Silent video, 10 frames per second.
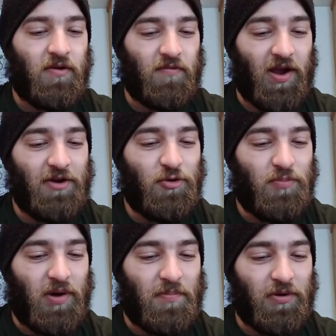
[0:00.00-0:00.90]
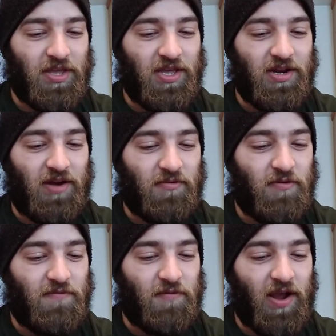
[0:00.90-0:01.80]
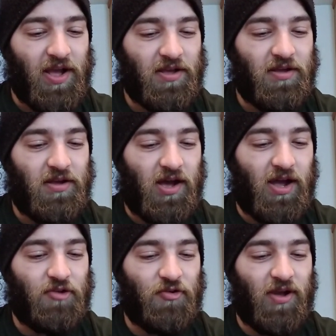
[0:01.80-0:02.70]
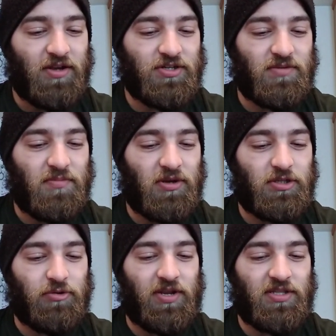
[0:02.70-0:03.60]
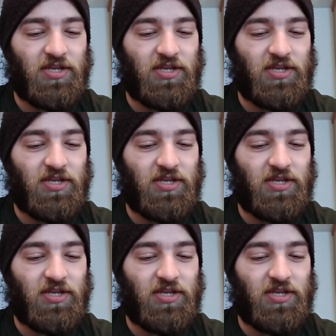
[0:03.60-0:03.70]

Rhino bumper kit and roof rack, high traction mud terrain